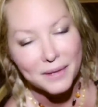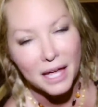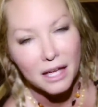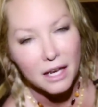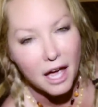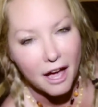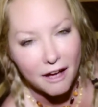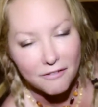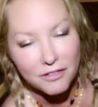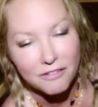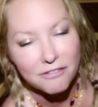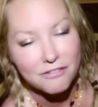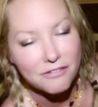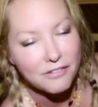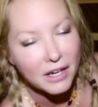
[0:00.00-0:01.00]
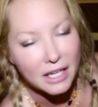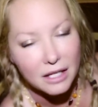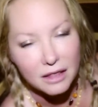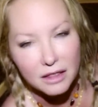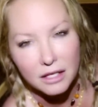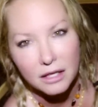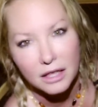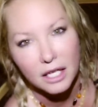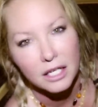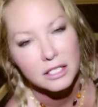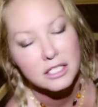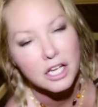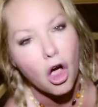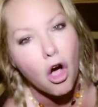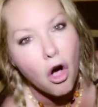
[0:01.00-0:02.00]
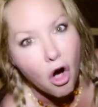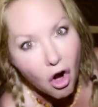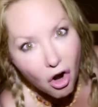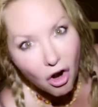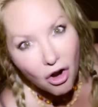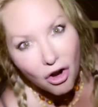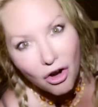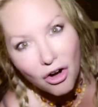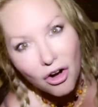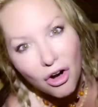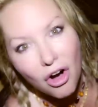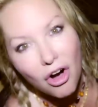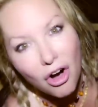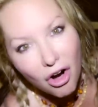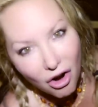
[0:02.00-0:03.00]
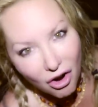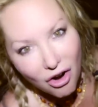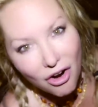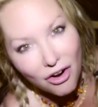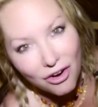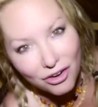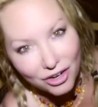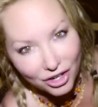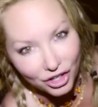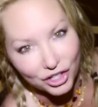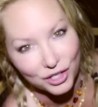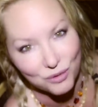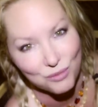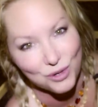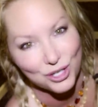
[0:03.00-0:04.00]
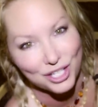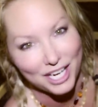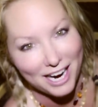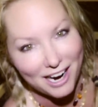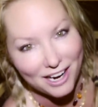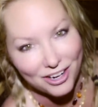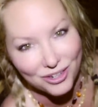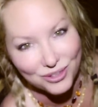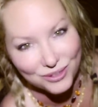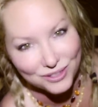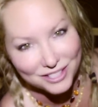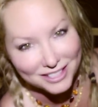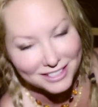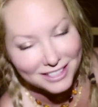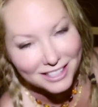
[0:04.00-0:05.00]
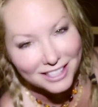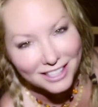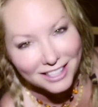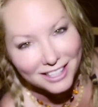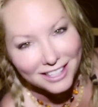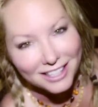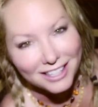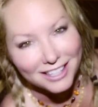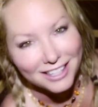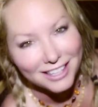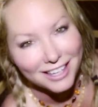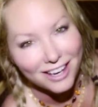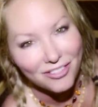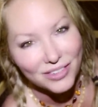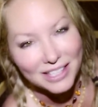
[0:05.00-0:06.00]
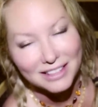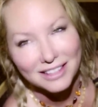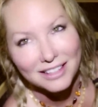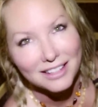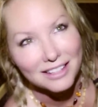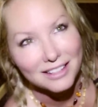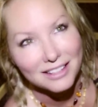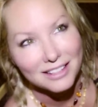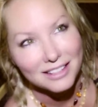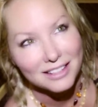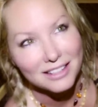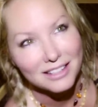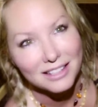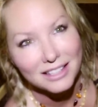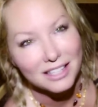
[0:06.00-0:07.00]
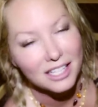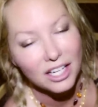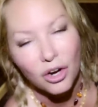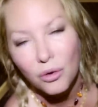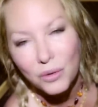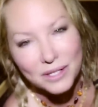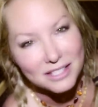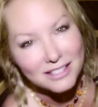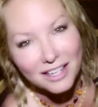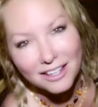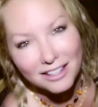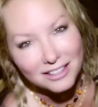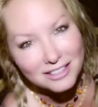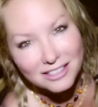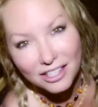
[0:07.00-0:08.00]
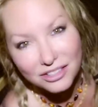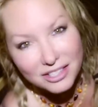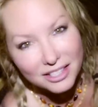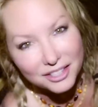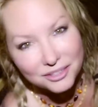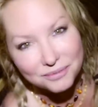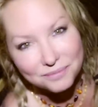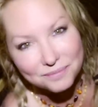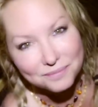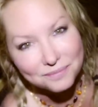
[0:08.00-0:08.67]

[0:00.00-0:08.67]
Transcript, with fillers: And have the faith that it's all, all gonna work out. I mean, it always does, doesn't it?